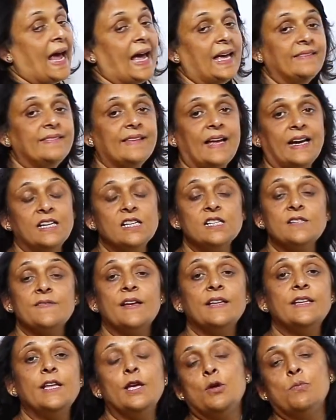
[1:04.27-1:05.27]
And that is
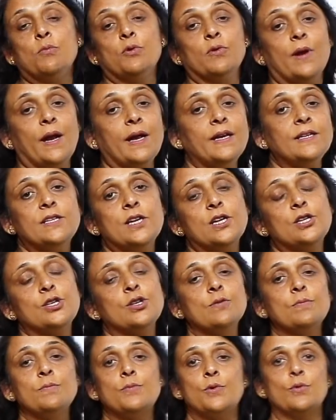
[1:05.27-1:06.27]
why the
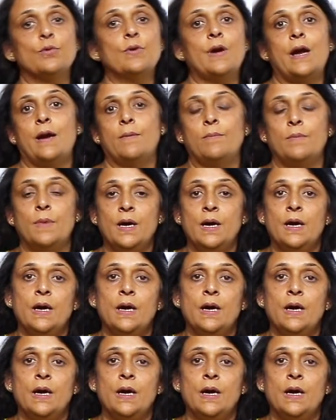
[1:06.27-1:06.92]
immunization program,